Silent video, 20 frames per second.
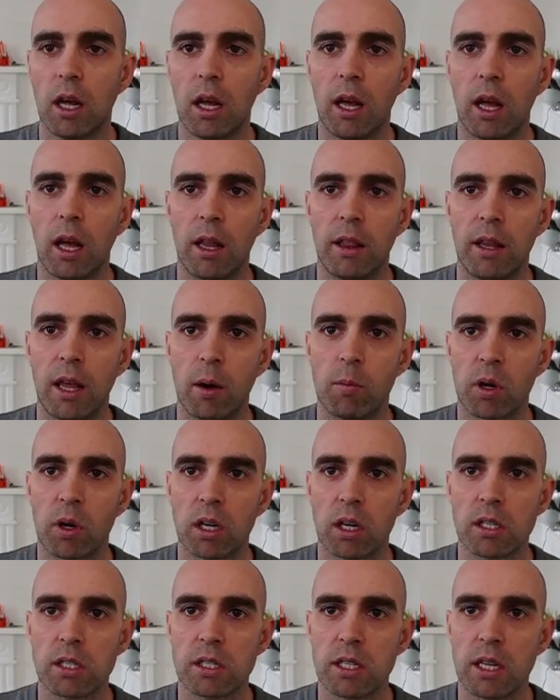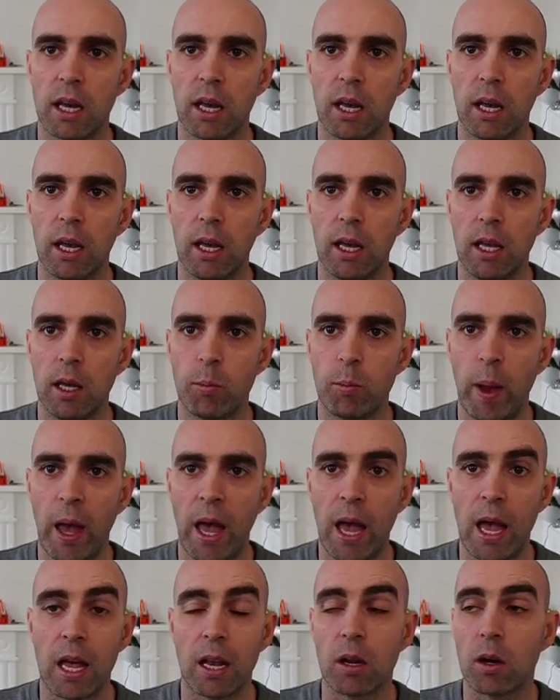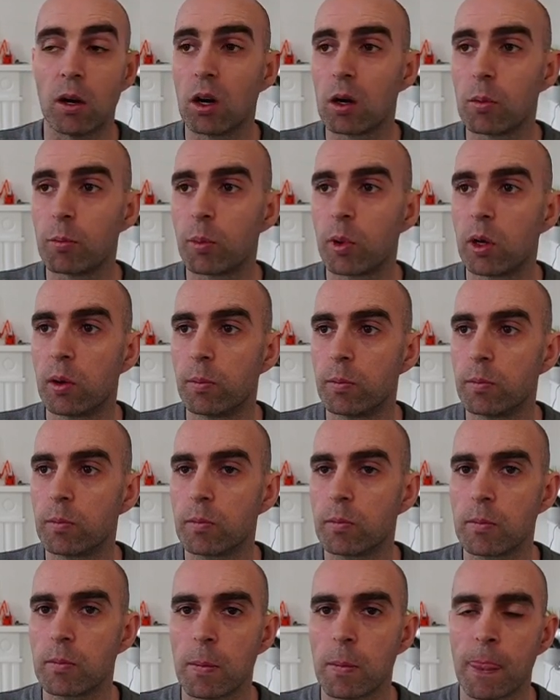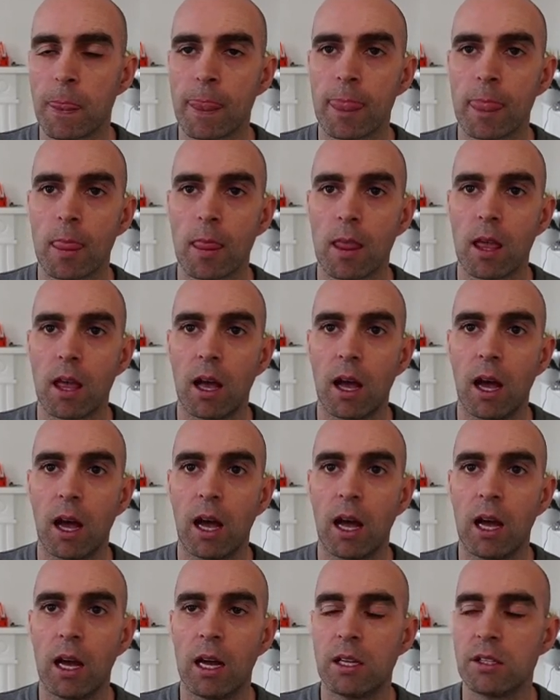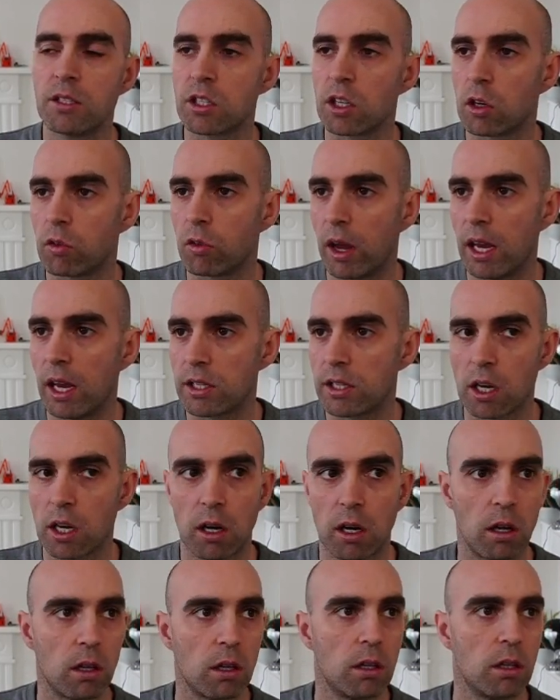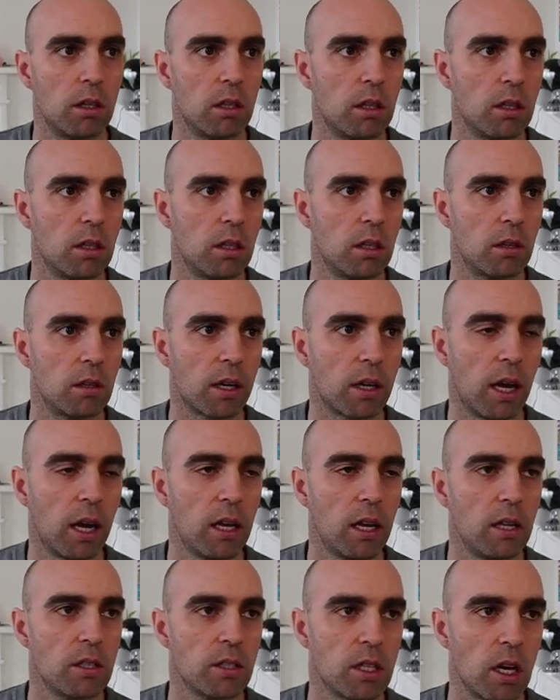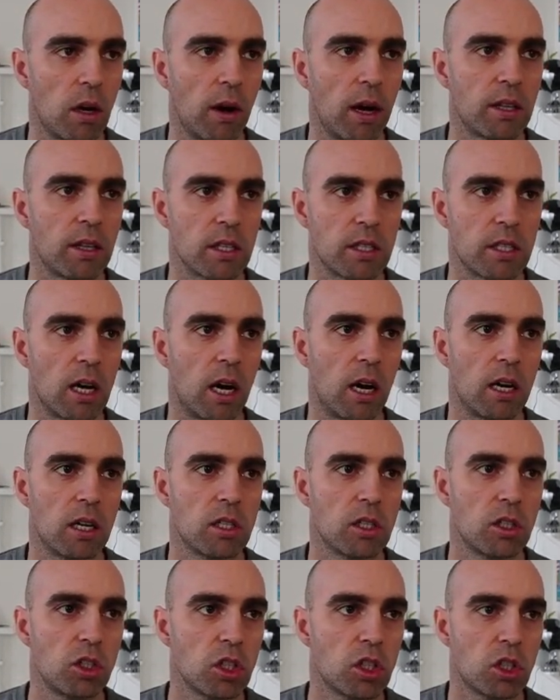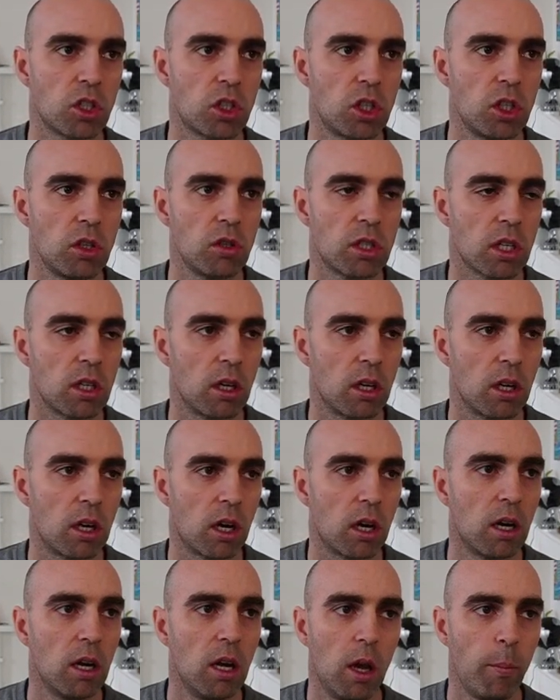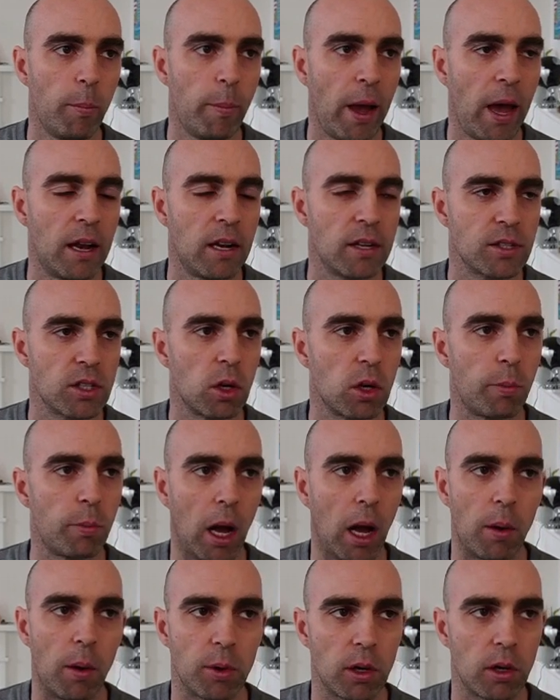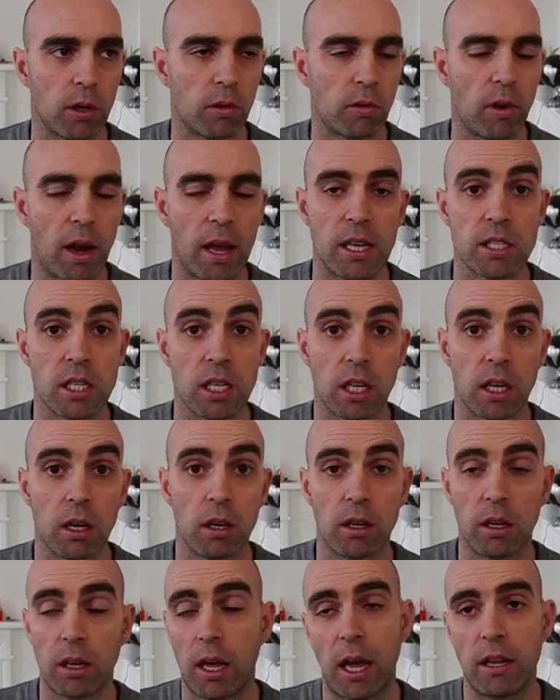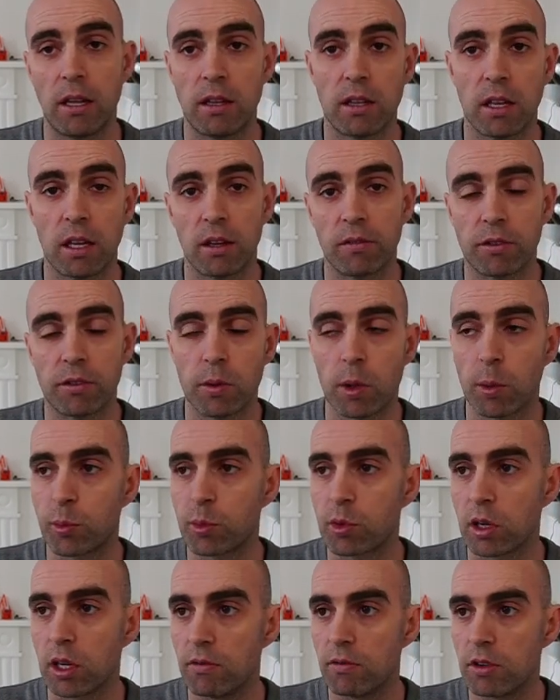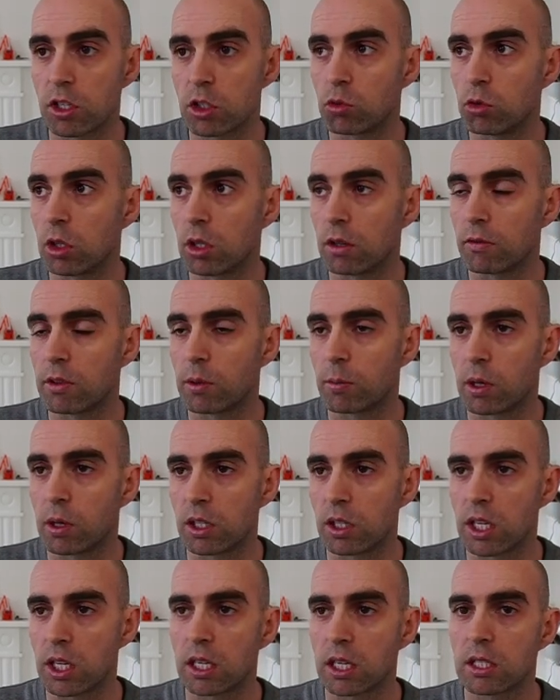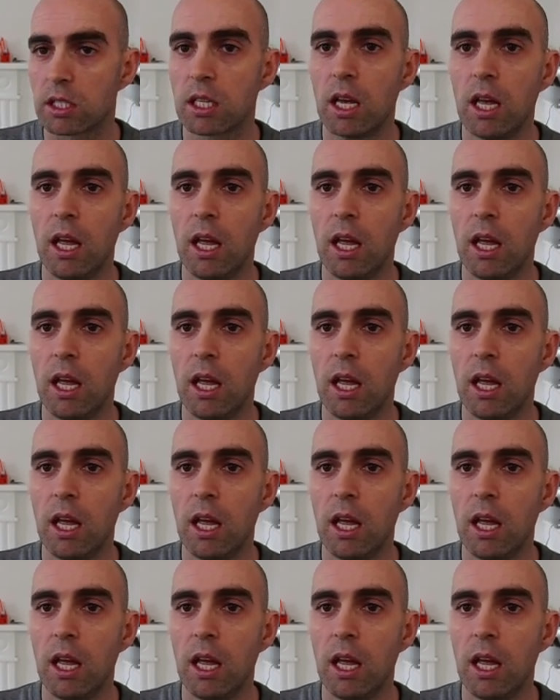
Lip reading: and then we're going to say pen up and erase all. Okay, so at the start, just choose the color, pen is up, and we're erasing anything from the previous run of the project.